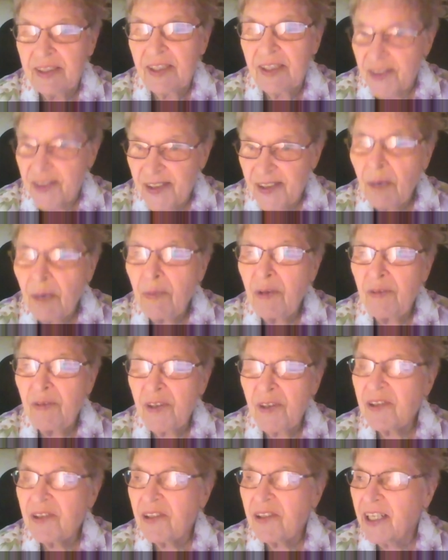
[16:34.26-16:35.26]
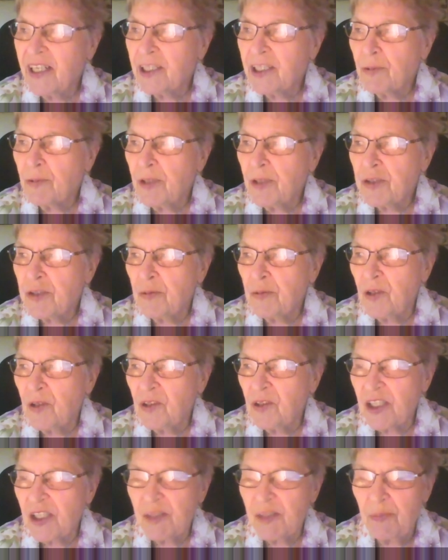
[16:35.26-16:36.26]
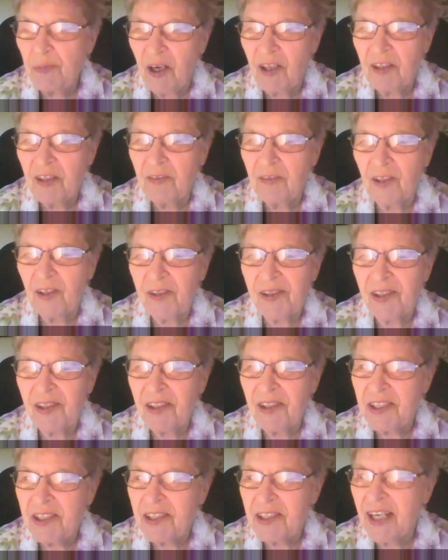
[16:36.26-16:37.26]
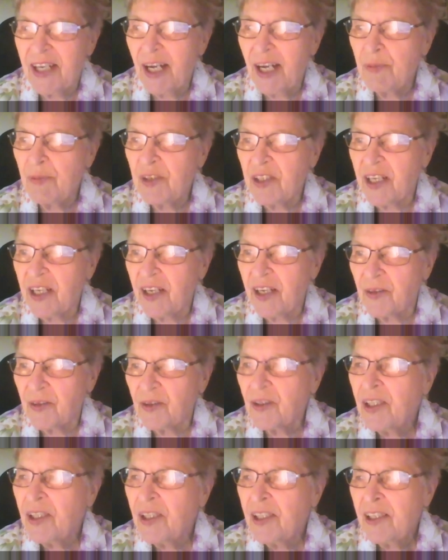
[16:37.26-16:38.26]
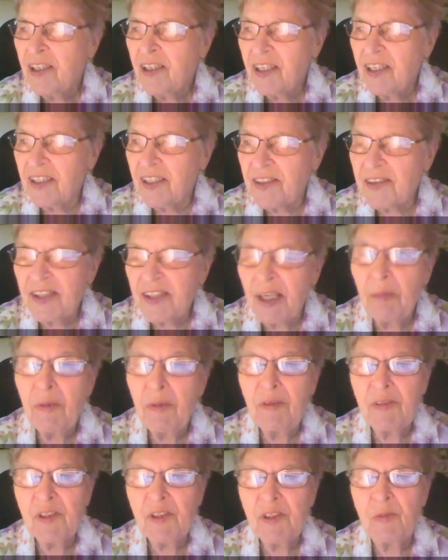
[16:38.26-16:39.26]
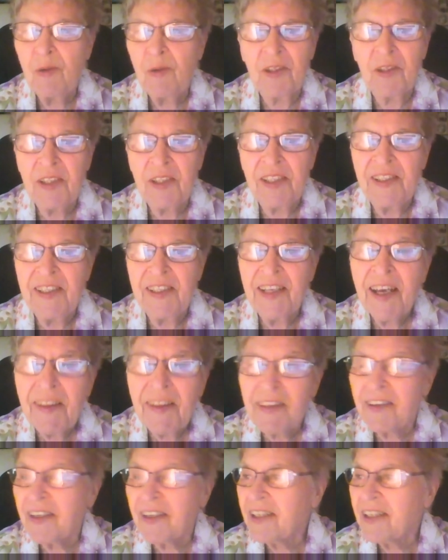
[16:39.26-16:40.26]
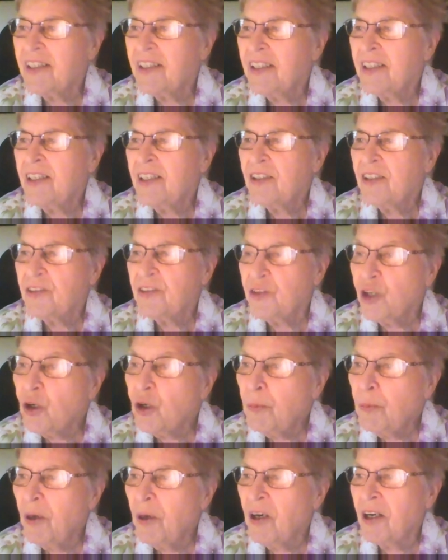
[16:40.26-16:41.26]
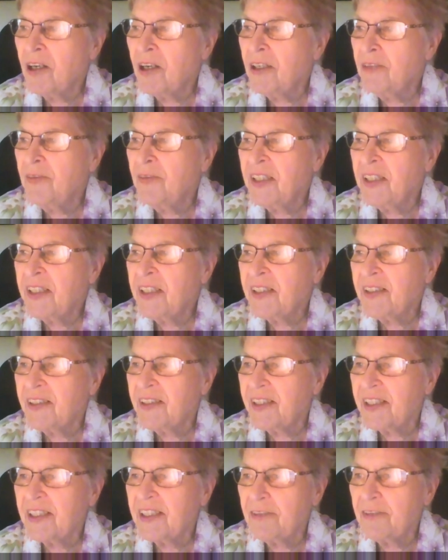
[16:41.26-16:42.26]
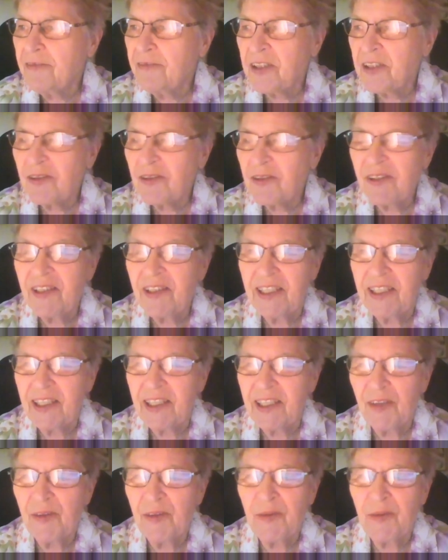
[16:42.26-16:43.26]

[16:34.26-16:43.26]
Some of us like ritual as part of our Sunday time together, and some of us want nothing, no part of anything that feels like other